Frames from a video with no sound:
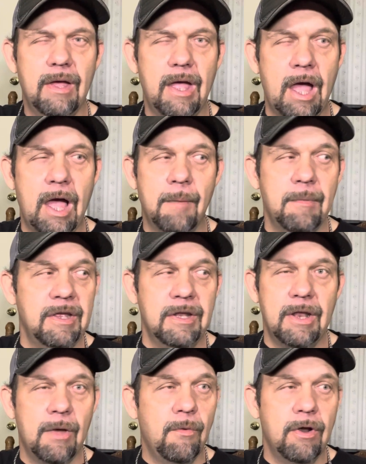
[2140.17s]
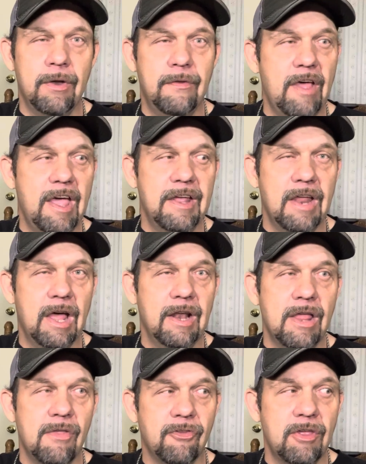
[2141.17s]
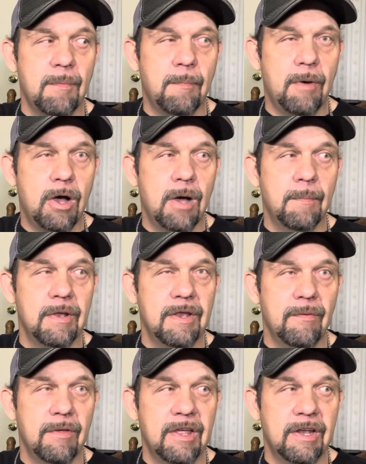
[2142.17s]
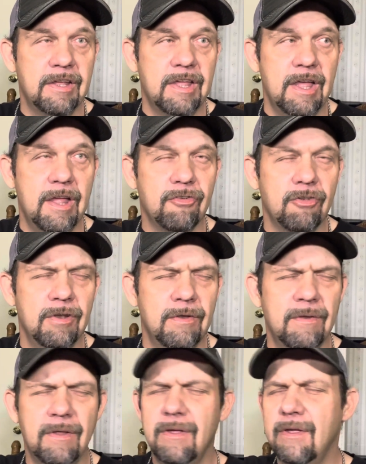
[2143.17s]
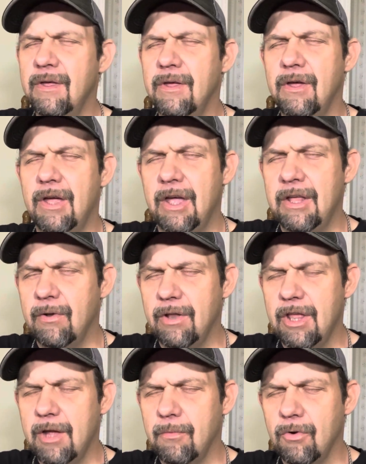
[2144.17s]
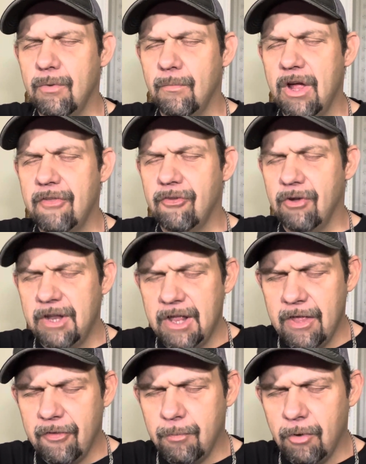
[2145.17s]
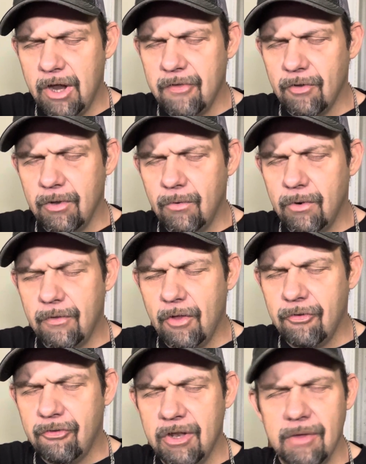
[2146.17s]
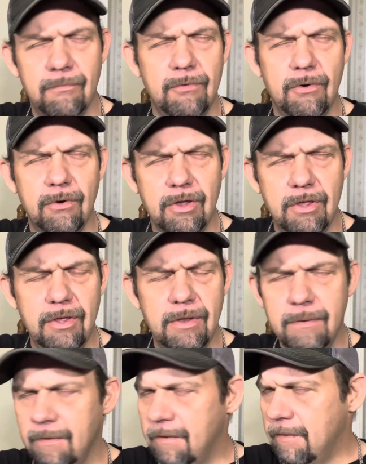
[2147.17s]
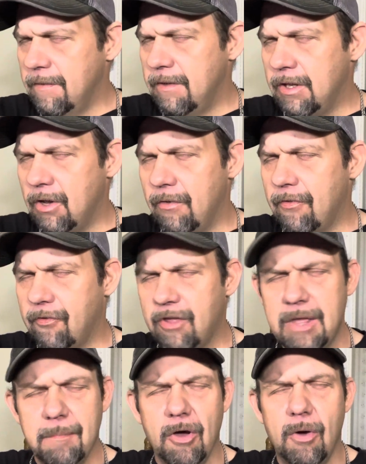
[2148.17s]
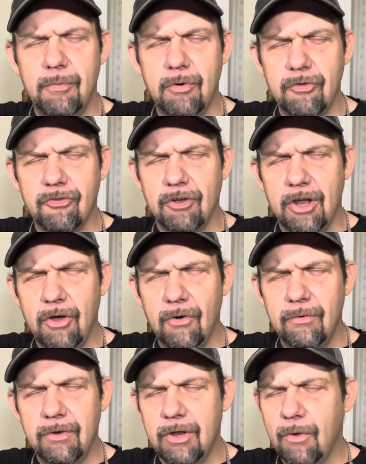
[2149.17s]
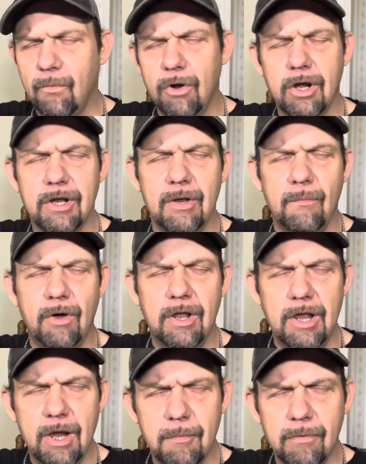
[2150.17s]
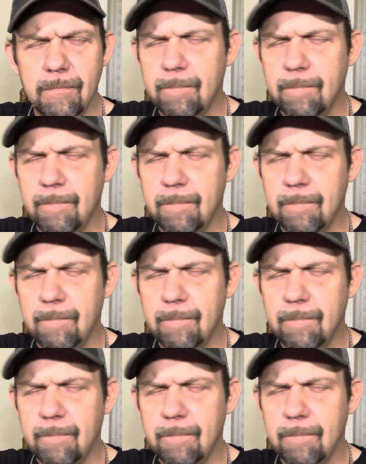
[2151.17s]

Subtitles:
I mean, it wasn't a day that I didn't see my mom in the kitchen, in the living room, raising her hands, praise the Lord, though she didn't feel good. Just keep on pushing on, working or whatever.